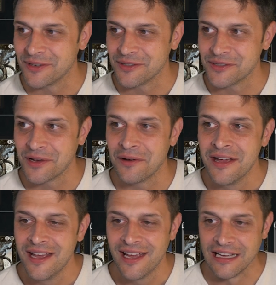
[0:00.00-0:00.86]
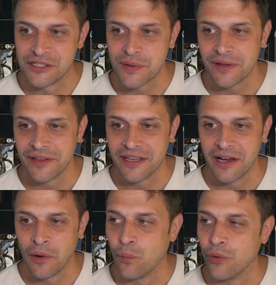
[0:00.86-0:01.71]
So it's really
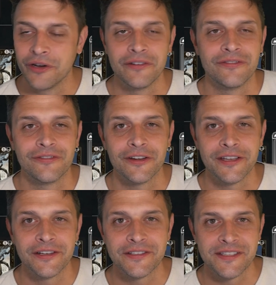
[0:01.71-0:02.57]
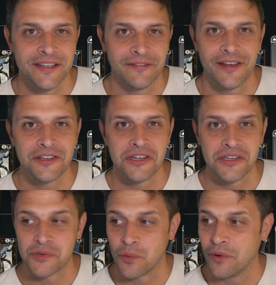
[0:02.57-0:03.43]
a Wooded Foothills that
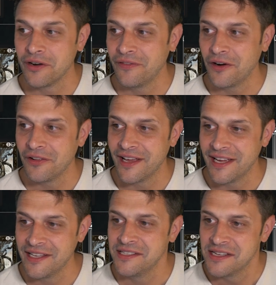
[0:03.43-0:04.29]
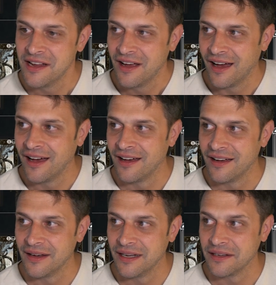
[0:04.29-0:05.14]
fetches one of our lands,
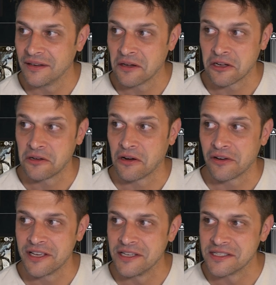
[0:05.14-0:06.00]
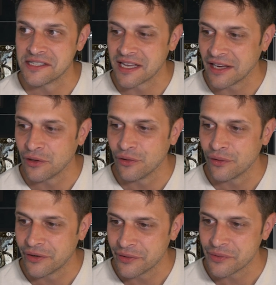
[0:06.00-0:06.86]
a Guardian
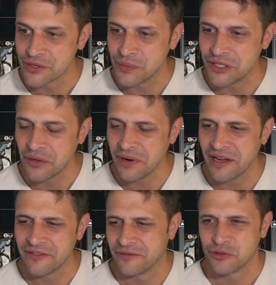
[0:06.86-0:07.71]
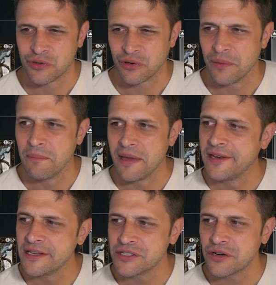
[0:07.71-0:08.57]
Scalelord, which we don't have
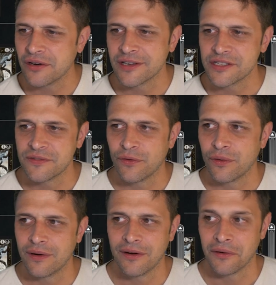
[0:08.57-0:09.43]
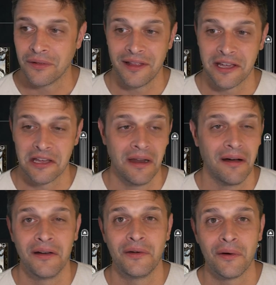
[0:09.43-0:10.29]
tremendous targets for, or like an
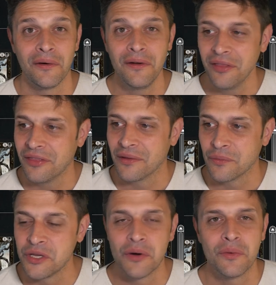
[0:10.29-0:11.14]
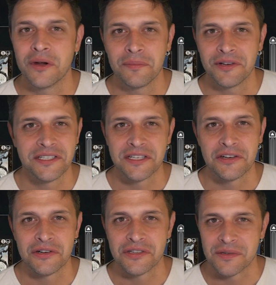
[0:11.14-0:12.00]
Unearth. We don't want to play
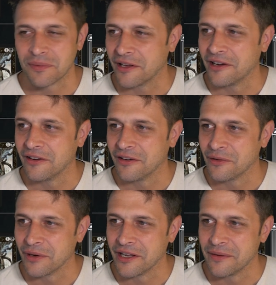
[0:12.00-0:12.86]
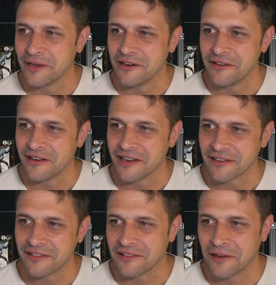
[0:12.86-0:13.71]
Stitcher Supplier and Reanimator
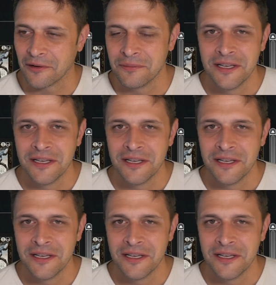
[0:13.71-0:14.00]
decks, so